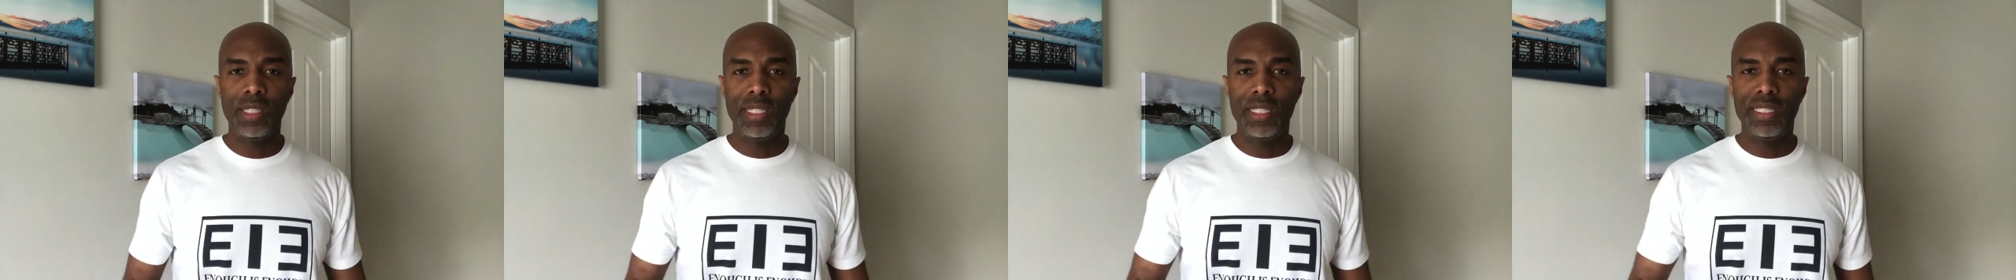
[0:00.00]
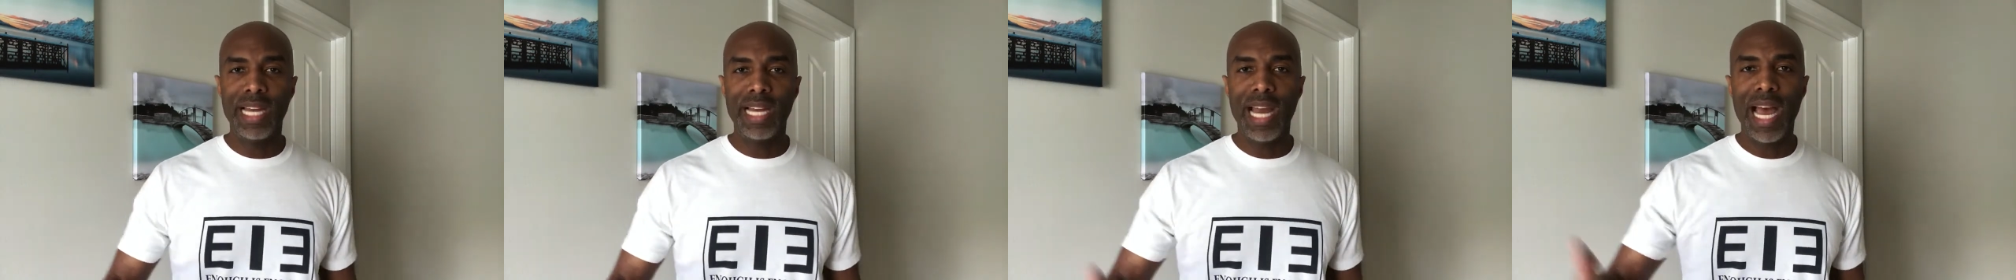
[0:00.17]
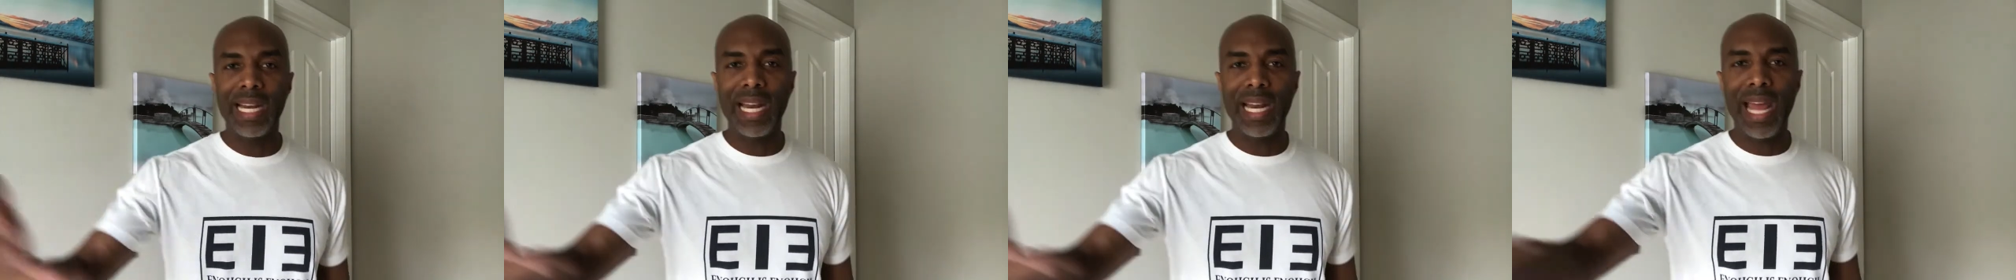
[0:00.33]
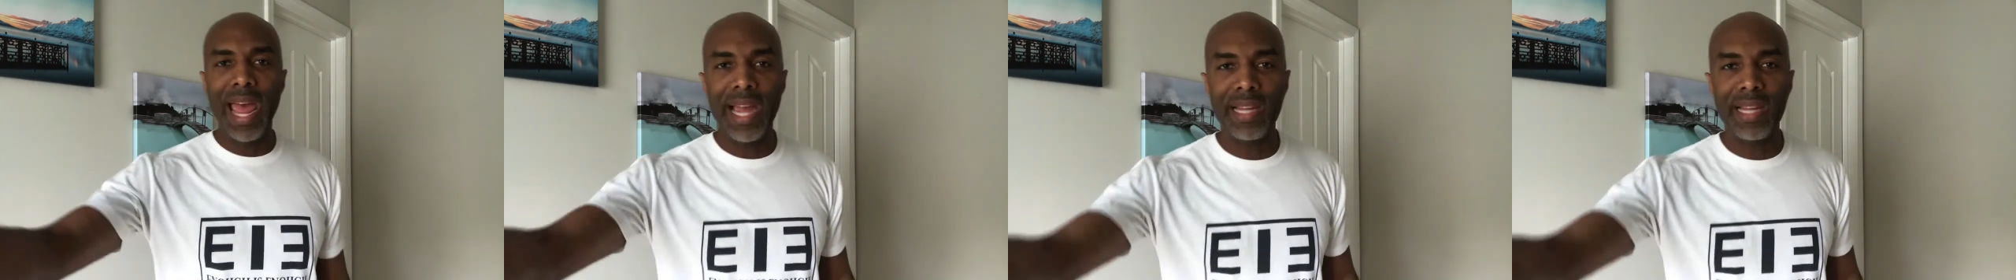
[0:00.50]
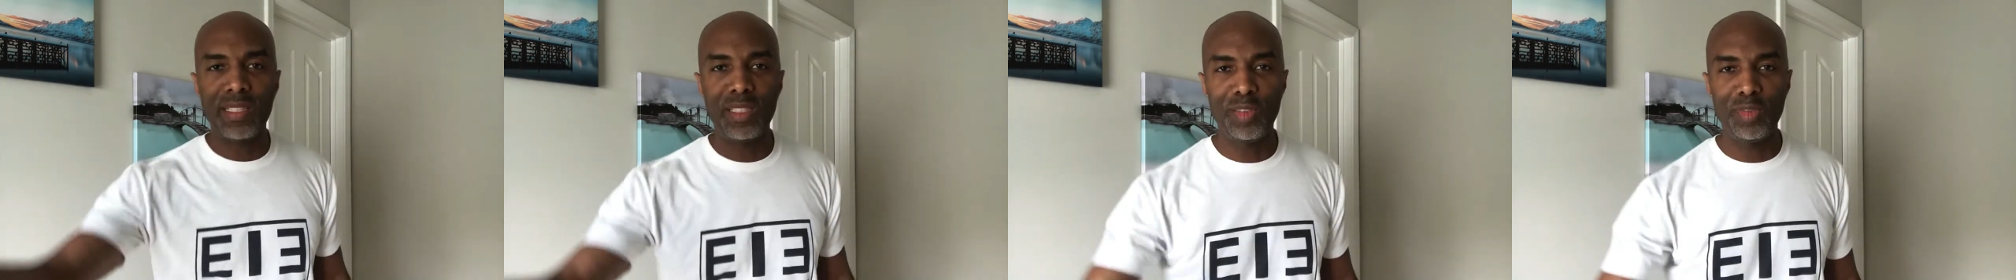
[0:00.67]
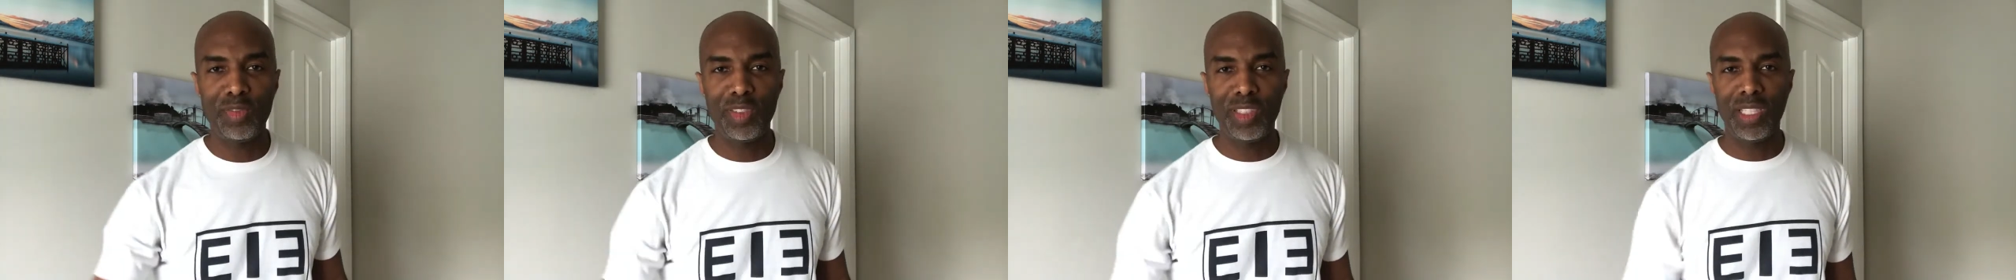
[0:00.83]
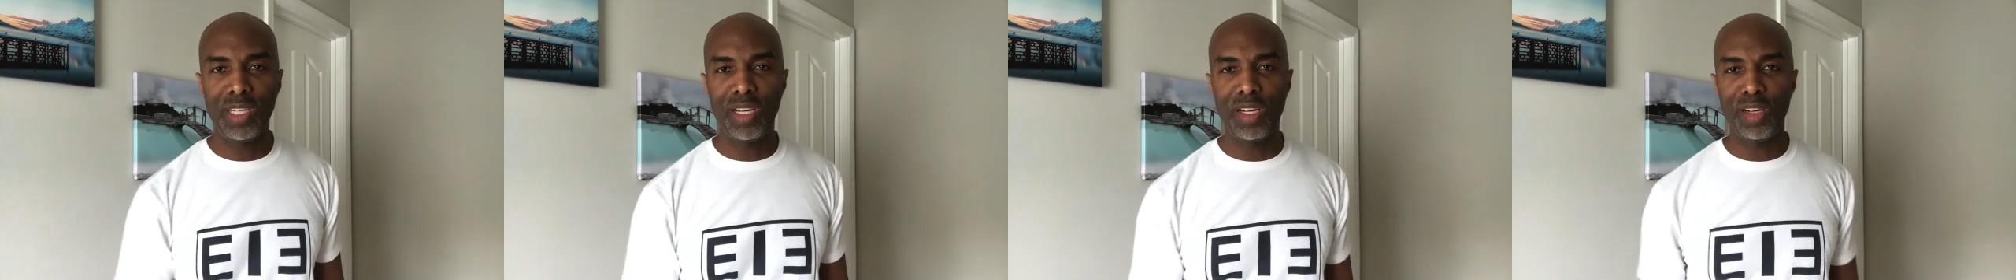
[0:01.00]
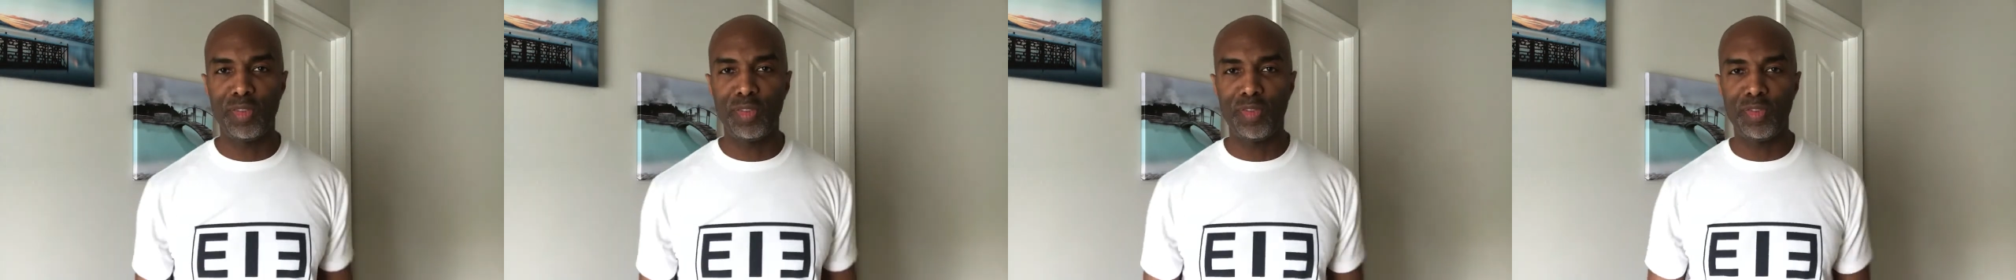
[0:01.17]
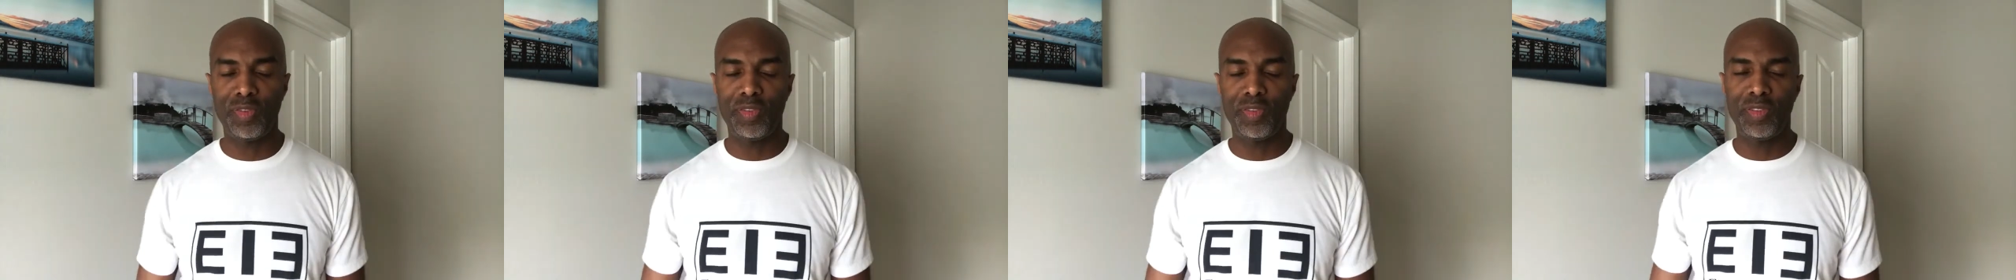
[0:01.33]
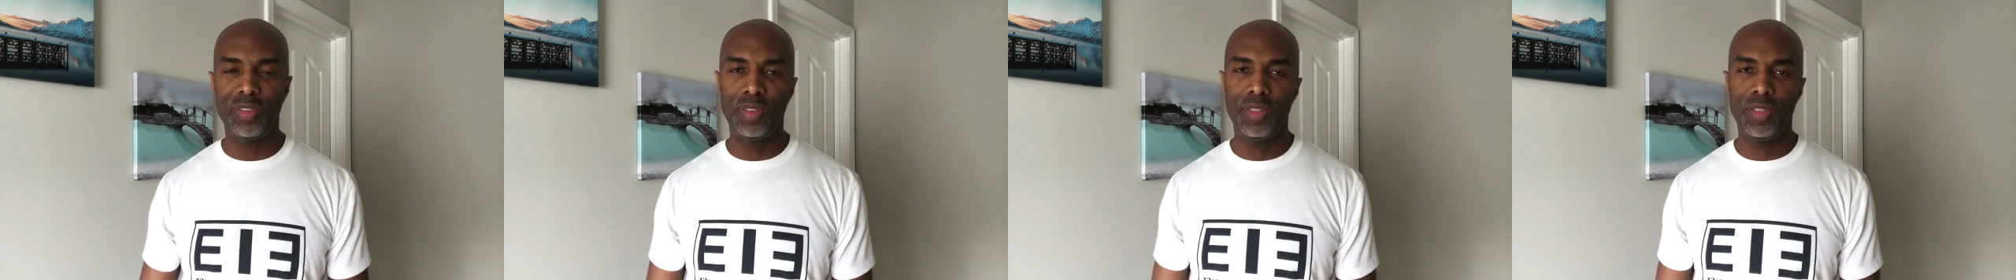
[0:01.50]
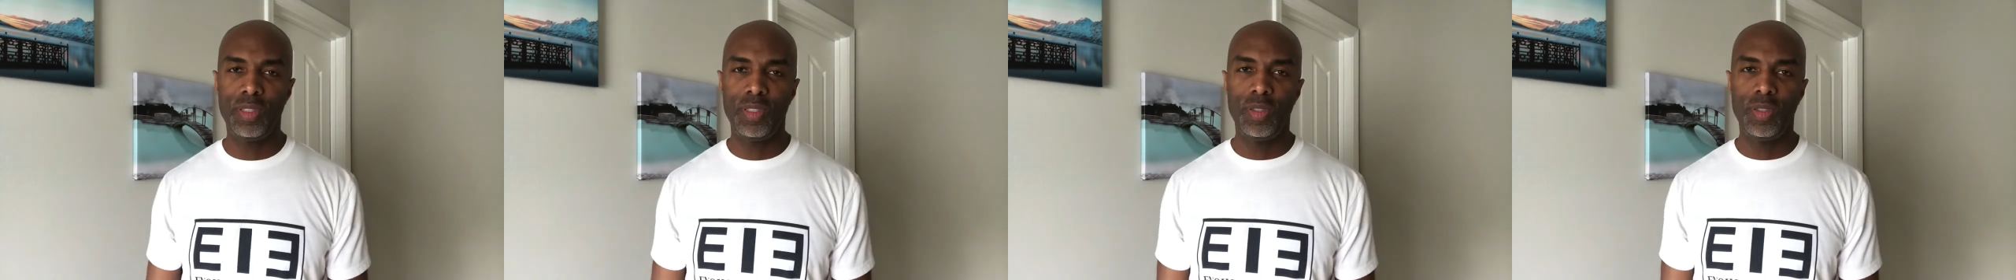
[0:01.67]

not active enough,